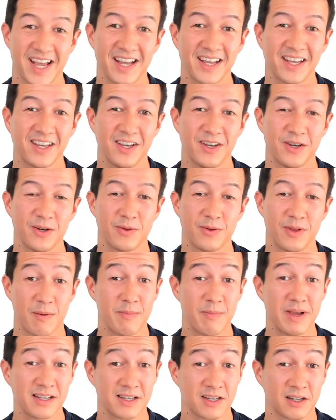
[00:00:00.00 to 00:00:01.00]
Thank you. That
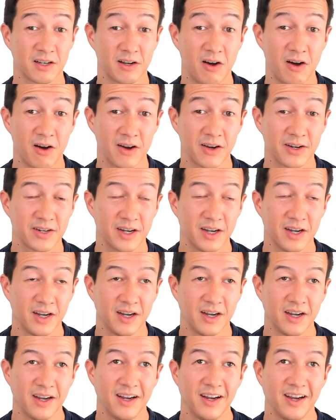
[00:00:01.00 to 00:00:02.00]
means a lot.
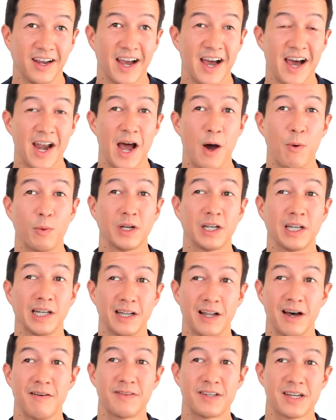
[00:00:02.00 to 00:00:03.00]
And I would
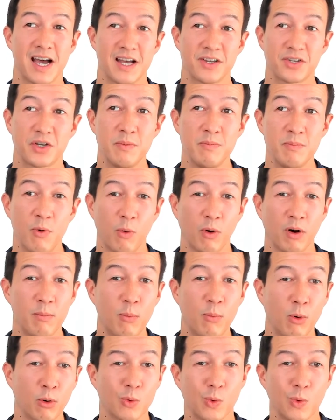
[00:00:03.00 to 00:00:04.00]
love to ask you more and
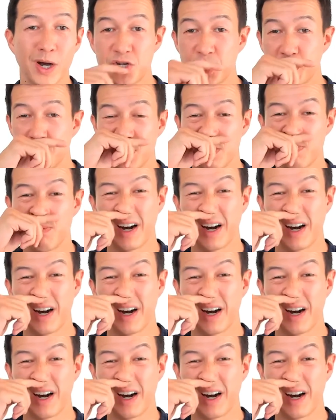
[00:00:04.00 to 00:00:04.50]
more questions,